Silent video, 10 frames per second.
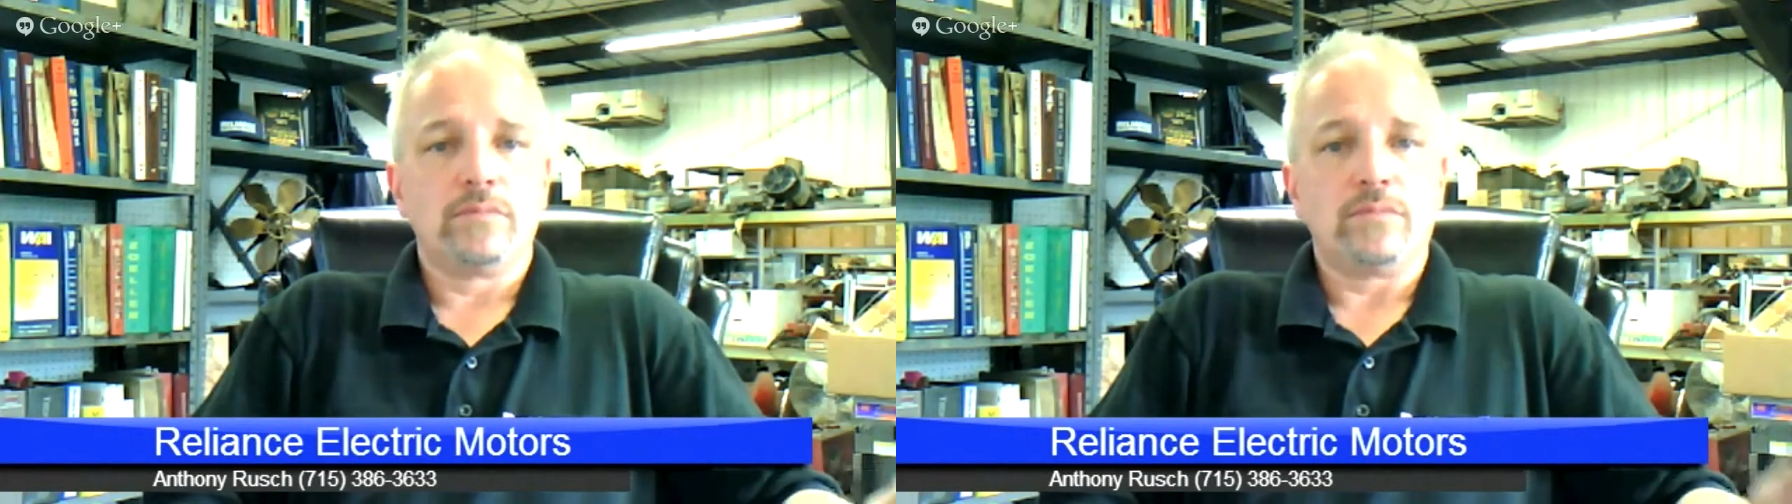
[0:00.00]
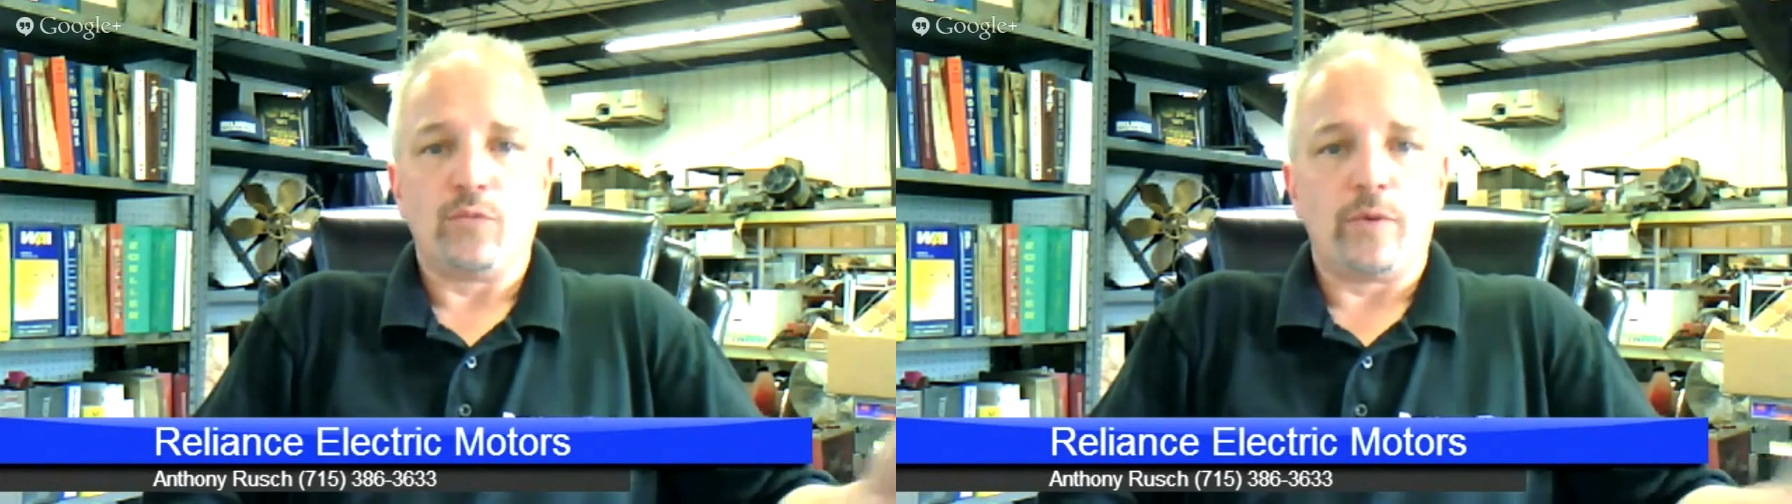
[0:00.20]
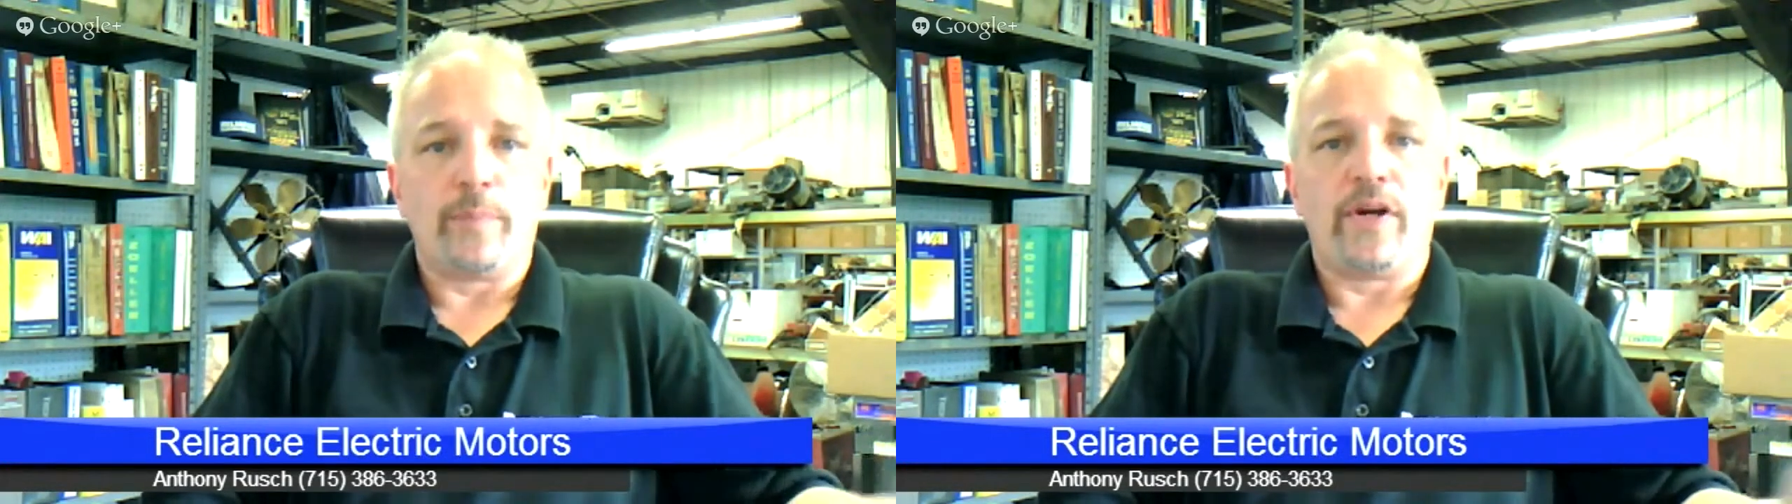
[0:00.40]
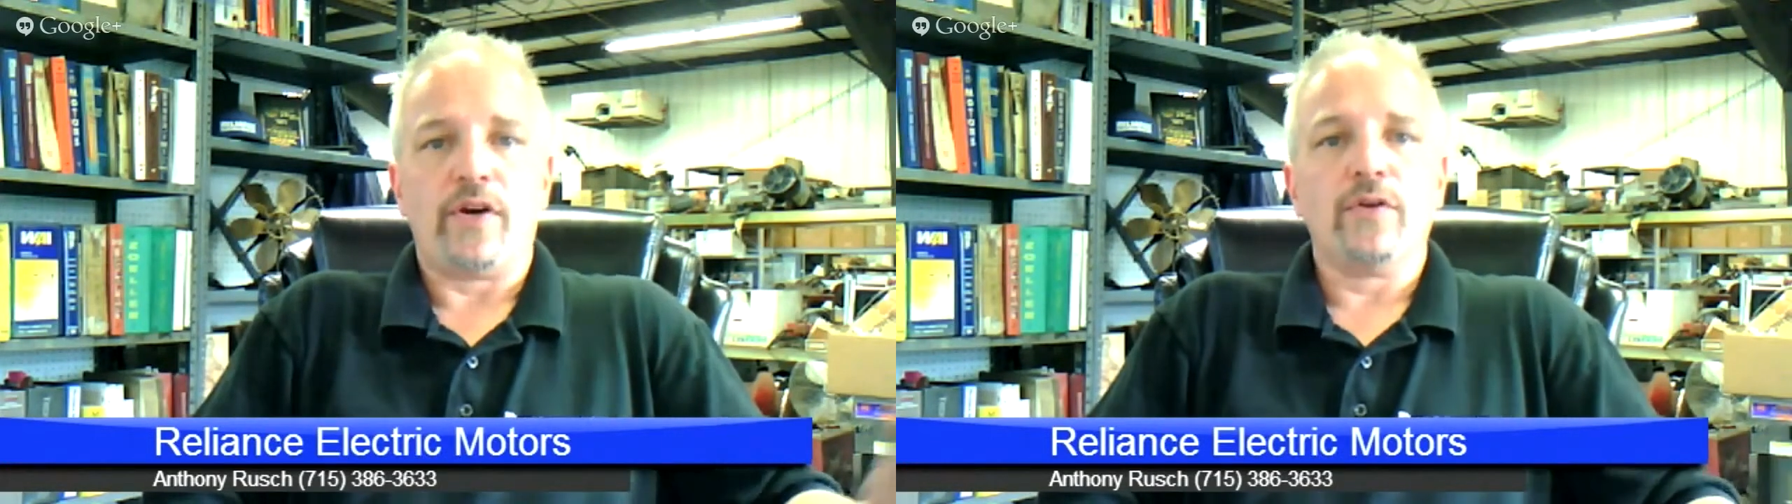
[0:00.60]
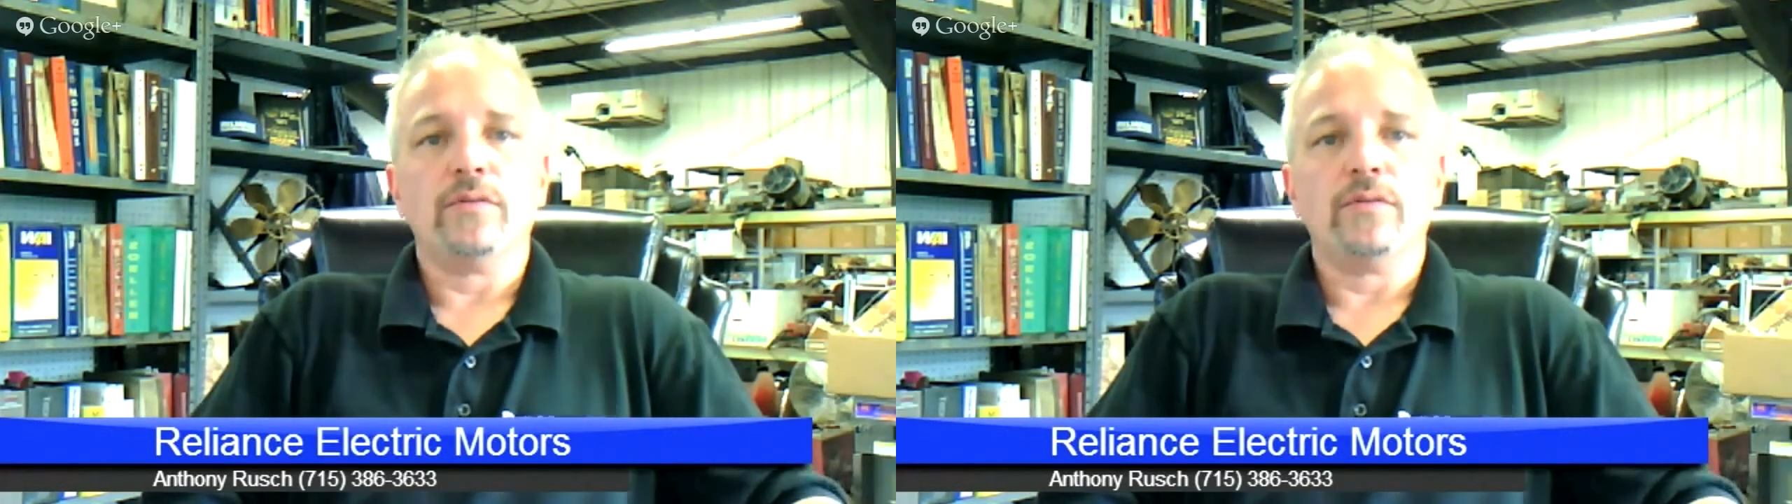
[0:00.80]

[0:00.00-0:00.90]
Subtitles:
repair.